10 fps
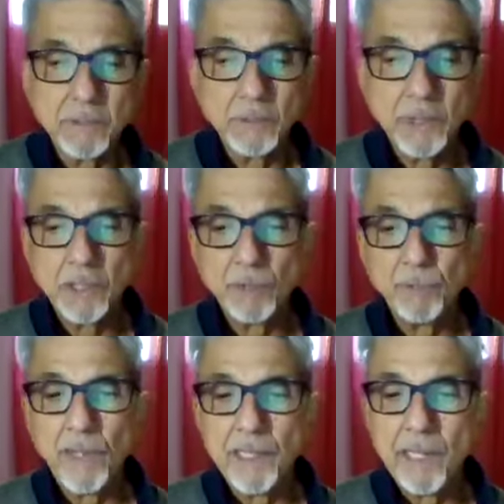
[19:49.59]
which are
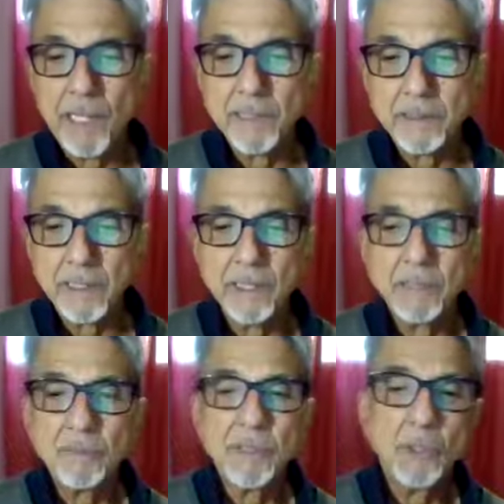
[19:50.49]
finite
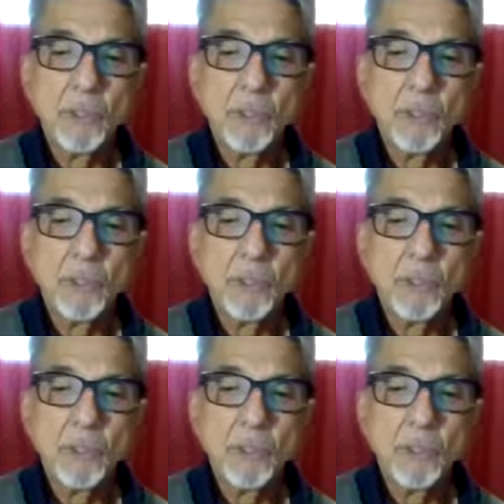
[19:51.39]
ever